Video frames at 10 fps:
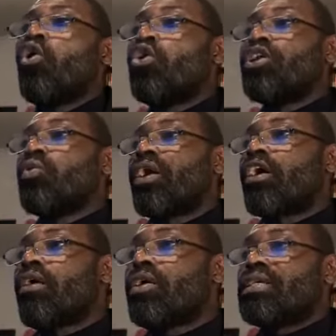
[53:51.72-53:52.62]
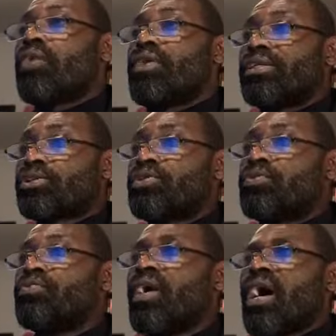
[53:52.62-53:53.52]
only when God directs
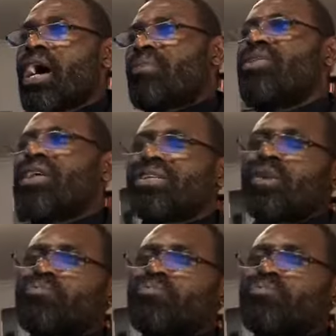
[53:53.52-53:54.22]
you. I mean, there is a